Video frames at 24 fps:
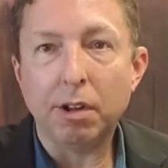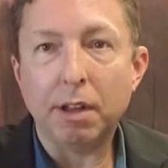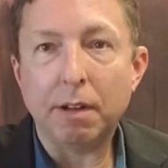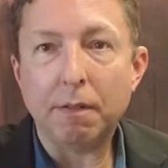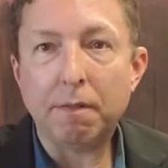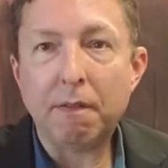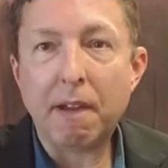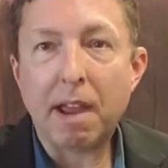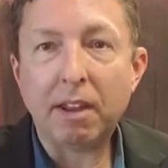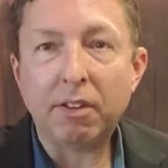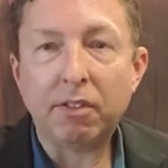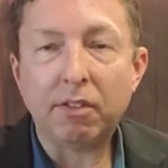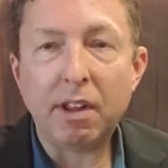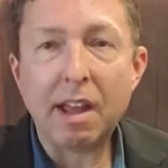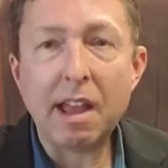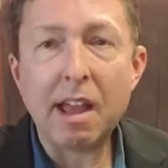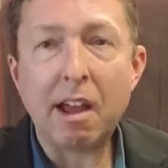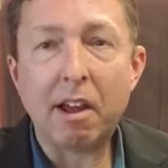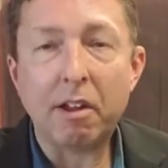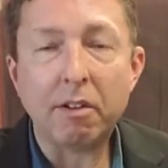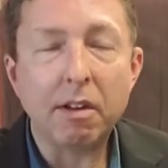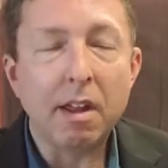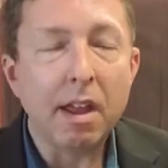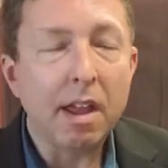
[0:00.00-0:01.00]
it face
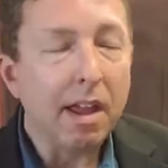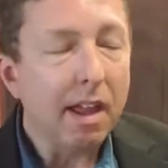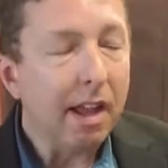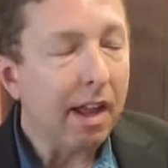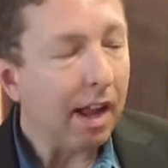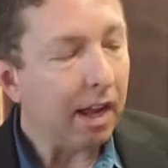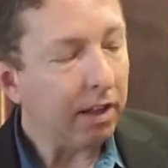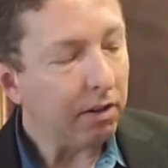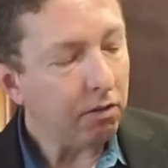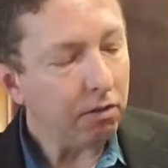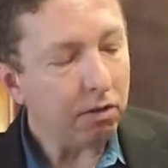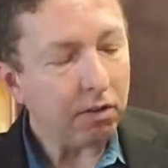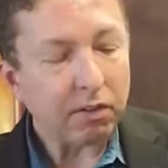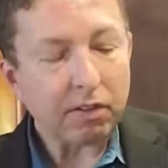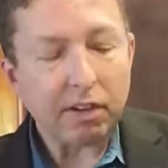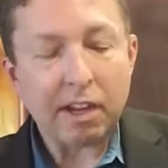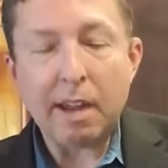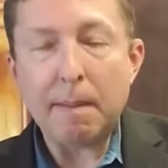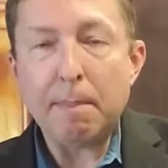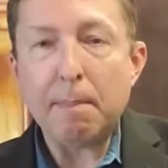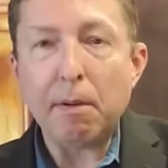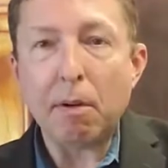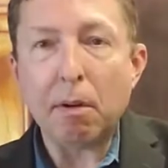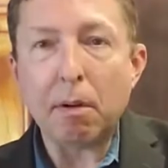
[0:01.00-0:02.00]
down, and you just
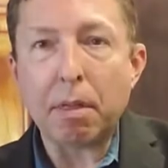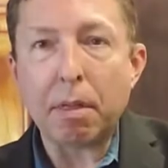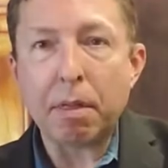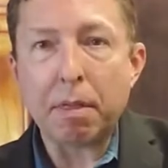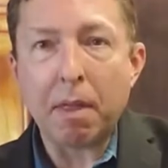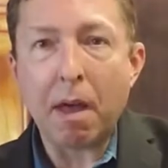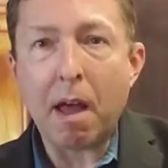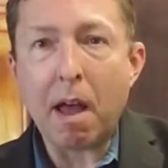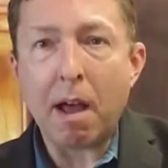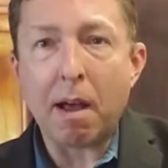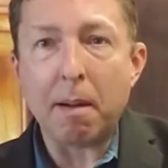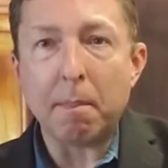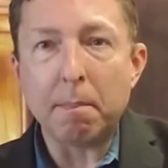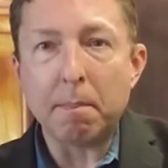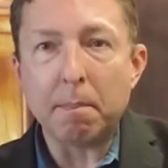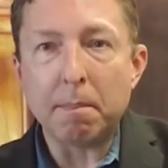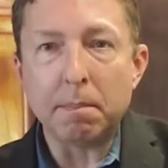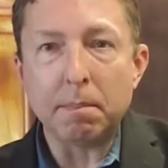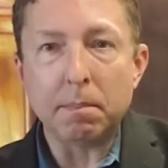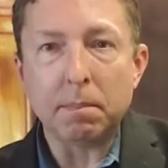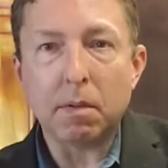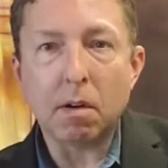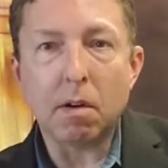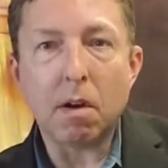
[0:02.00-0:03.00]
keep your thumb.
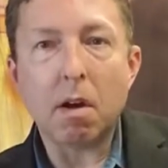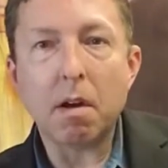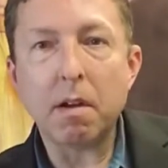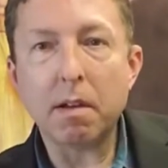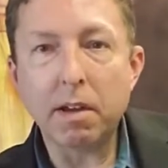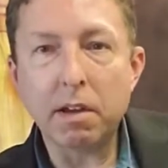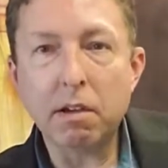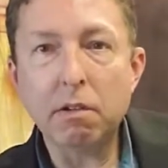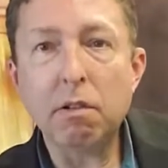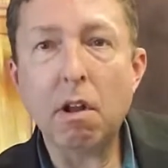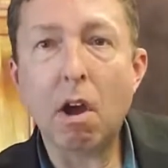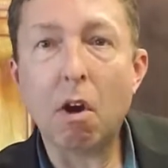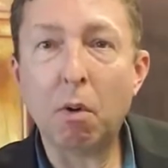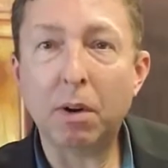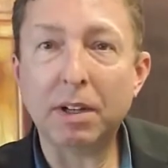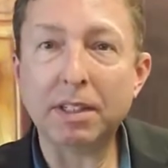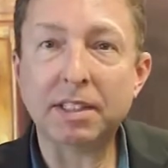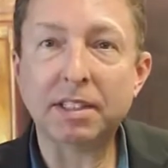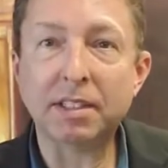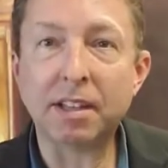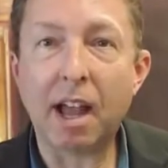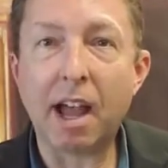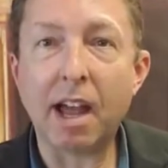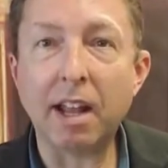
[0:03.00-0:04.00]
You know which
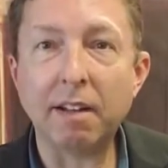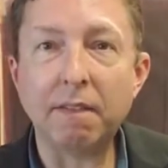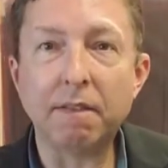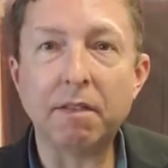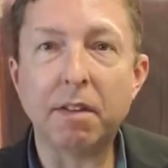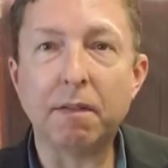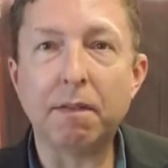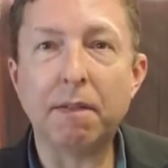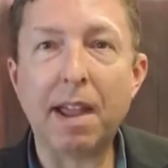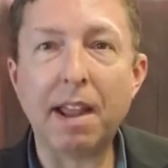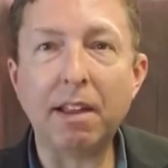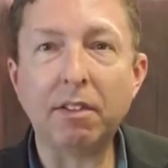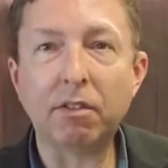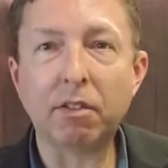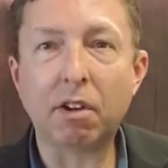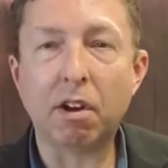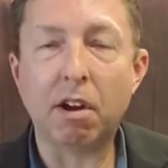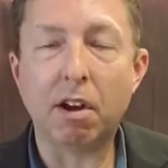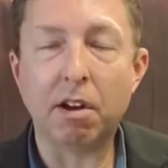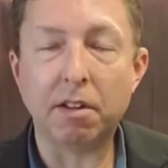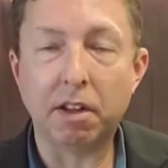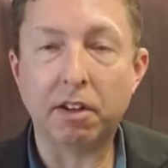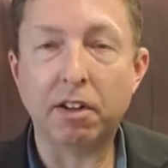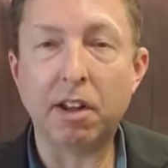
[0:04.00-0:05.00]
side of the face
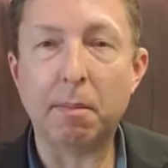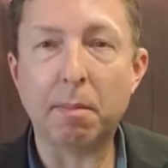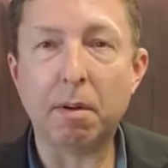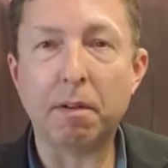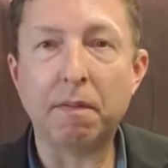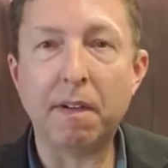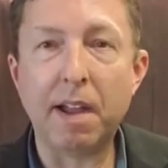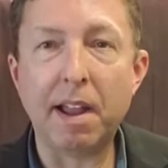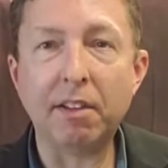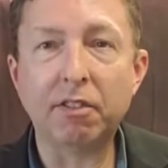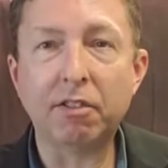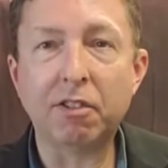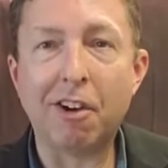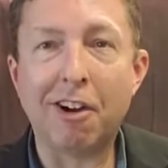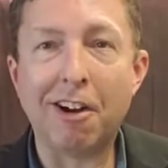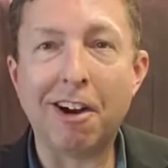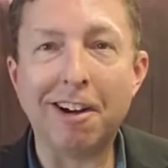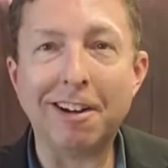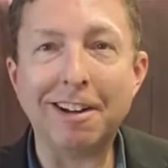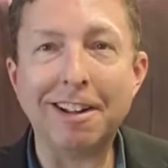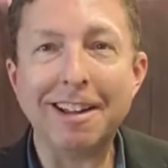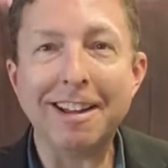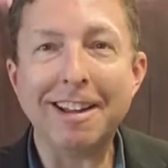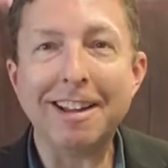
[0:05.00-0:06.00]
card, the double-face
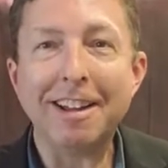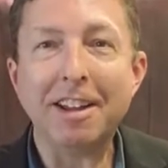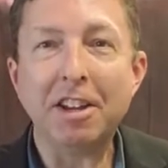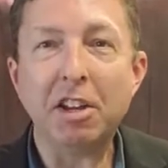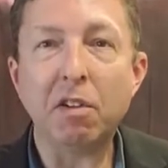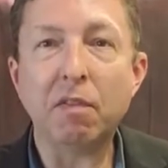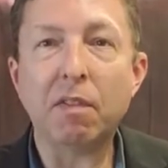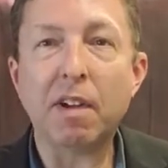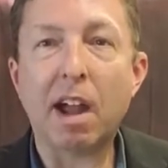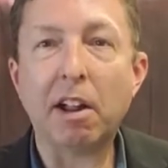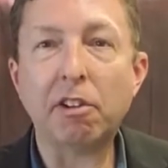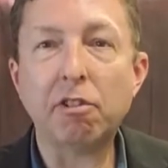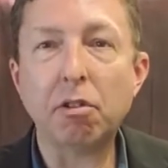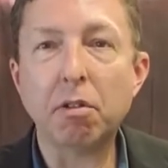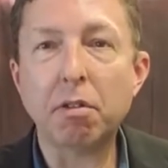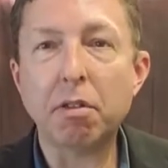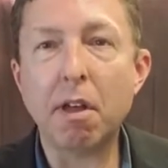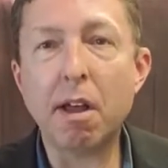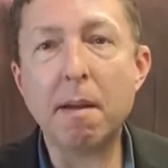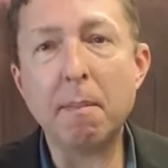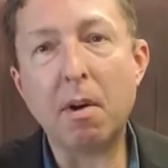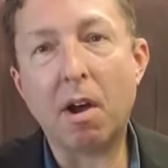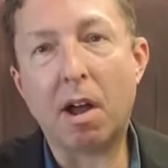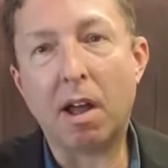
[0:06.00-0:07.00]
card, you've got your
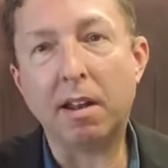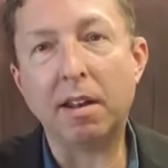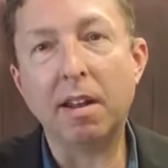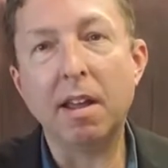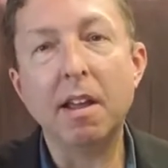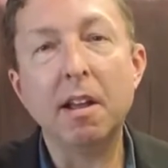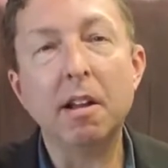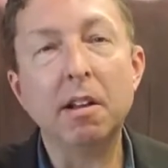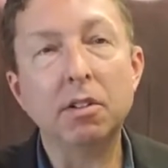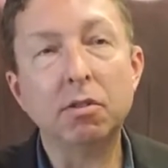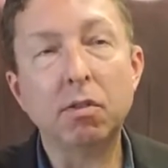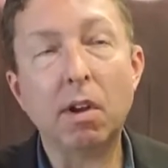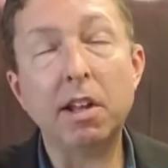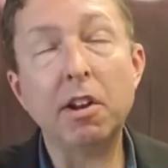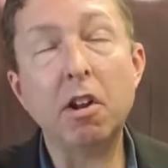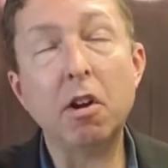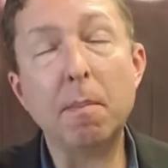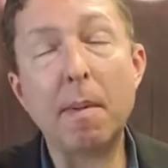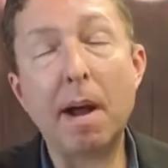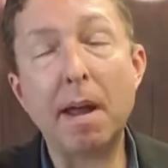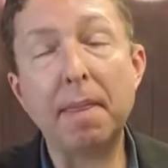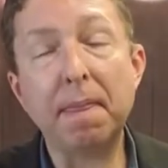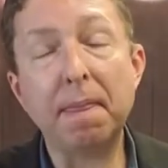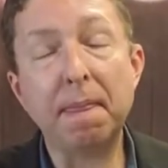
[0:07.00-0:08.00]
thumb on. So I know
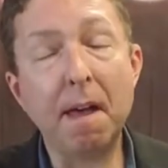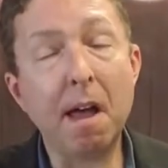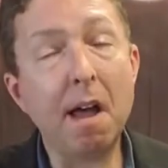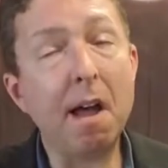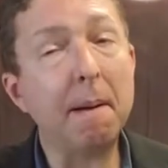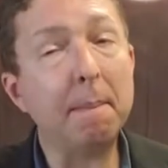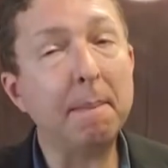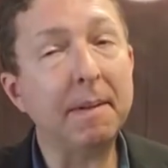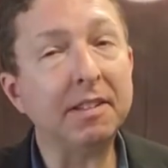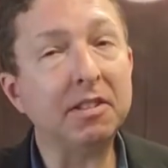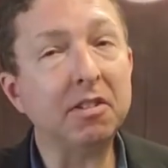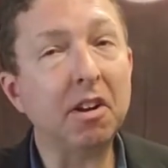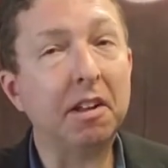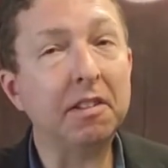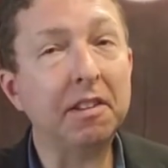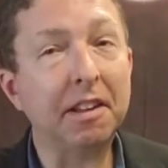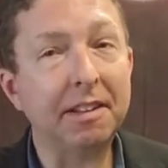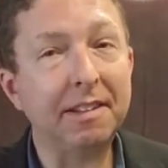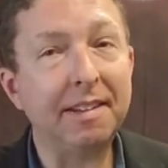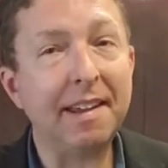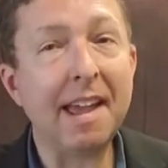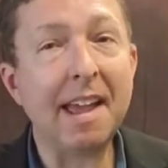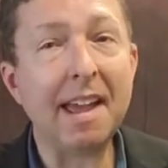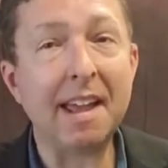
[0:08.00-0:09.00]
my thumb is on the
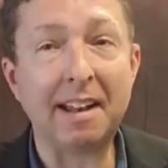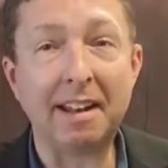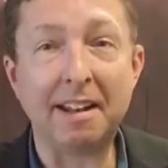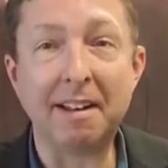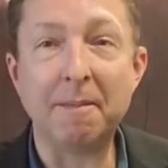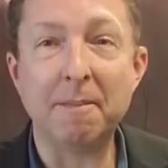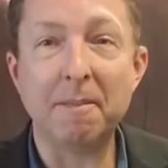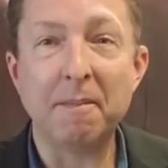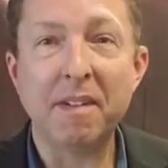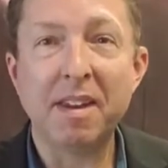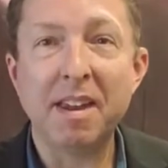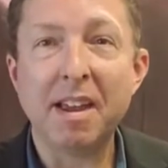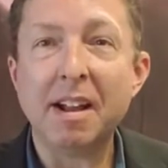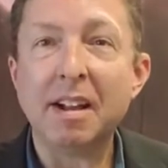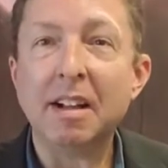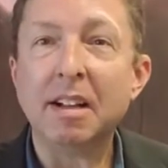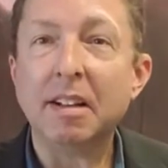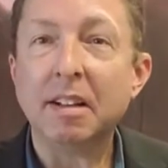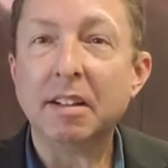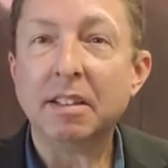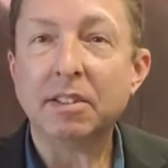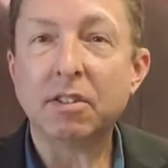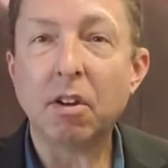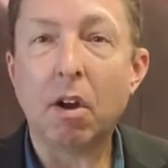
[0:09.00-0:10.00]

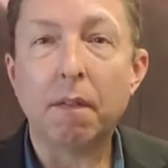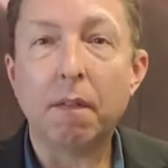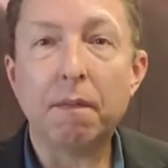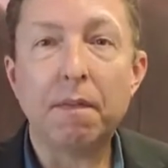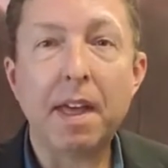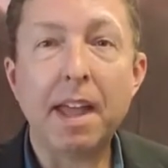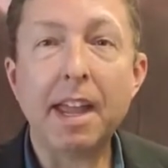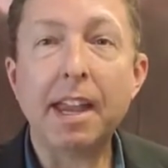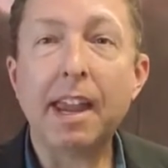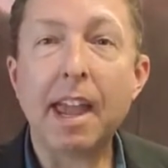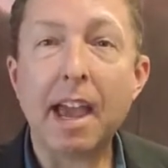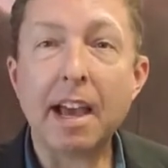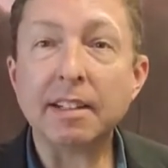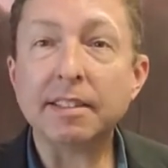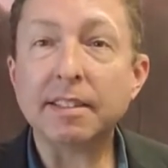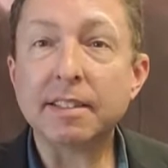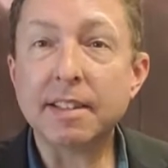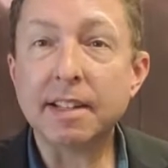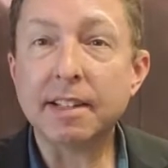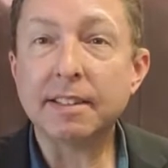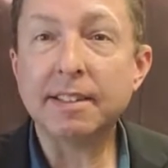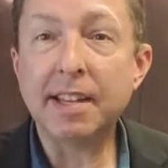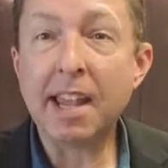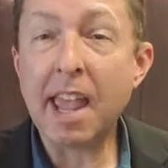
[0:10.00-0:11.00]
10. So if they guess
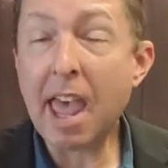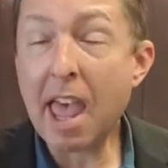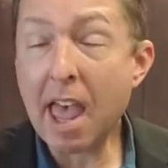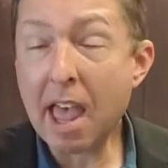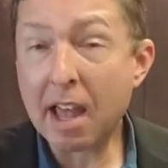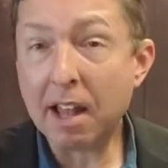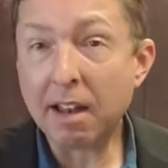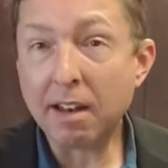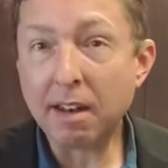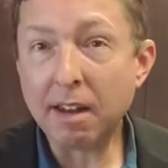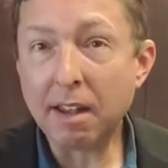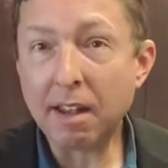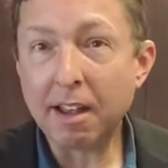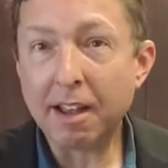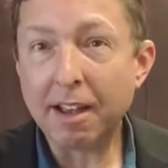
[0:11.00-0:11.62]
the 10,